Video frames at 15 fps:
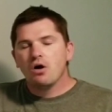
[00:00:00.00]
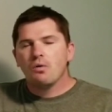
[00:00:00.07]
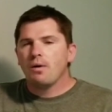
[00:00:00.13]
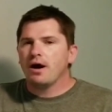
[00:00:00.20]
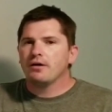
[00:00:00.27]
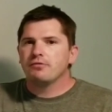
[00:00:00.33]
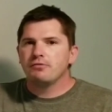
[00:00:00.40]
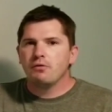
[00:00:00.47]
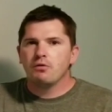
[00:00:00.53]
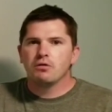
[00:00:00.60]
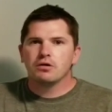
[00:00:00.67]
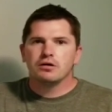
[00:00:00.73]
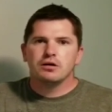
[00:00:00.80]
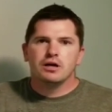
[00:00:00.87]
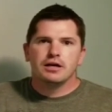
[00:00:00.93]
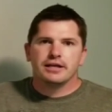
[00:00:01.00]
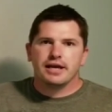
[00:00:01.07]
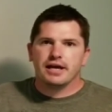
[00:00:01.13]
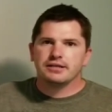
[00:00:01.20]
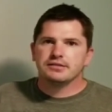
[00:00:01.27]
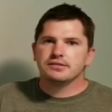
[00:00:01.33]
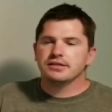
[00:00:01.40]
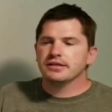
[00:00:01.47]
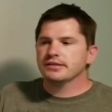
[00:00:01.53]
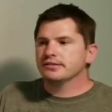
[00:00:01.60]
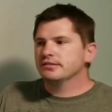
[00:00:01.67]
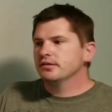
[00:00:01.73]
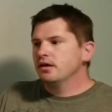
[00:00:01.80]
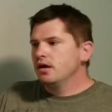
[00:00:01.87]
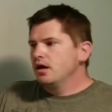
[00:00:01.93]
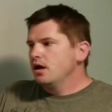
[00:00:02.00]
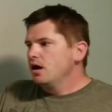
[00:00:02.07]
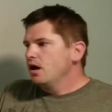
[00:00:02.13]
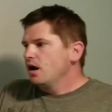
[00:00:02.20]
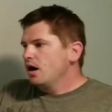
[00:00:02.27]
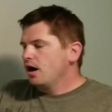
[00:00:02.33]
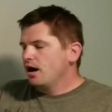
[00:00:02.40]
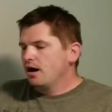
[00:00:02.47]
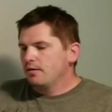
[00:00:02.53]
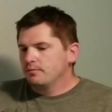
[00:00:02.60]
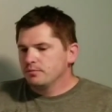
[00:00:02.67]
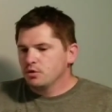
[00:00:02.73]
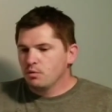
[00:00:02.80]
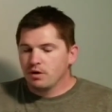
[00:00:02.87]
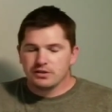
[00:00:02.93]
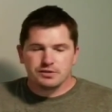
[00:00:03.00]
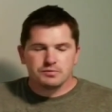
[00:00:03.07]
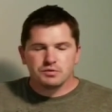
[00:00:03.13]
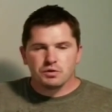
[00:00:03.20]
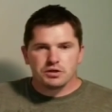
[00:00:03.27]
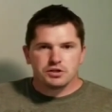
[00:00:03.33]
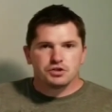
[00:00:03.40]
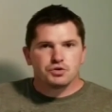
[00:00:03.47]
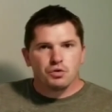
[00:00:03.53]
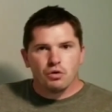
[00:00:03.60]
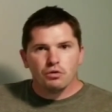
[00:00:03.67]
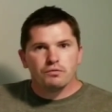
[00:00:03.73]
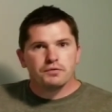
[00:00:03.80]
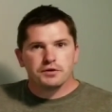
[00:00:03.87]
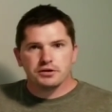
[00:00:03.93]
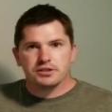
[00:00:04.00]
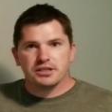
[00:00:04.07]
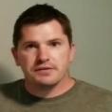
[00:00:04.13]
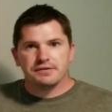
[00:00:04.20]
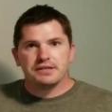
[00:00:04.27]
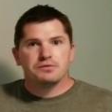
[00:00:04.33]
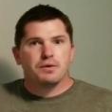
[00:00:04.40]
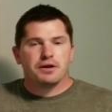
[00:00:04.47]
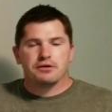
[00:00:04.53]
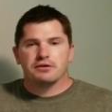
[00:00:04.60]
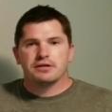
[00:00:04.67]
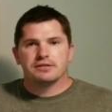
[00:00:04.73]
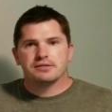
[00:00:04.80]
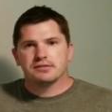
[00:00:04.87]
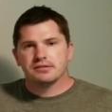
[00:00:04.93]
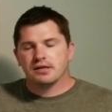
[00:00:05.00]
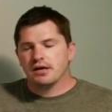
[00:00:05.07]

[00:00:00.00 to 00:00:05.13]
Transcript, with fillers: Y4, Cat 6, um, you want some sort of control for your TV, whether it's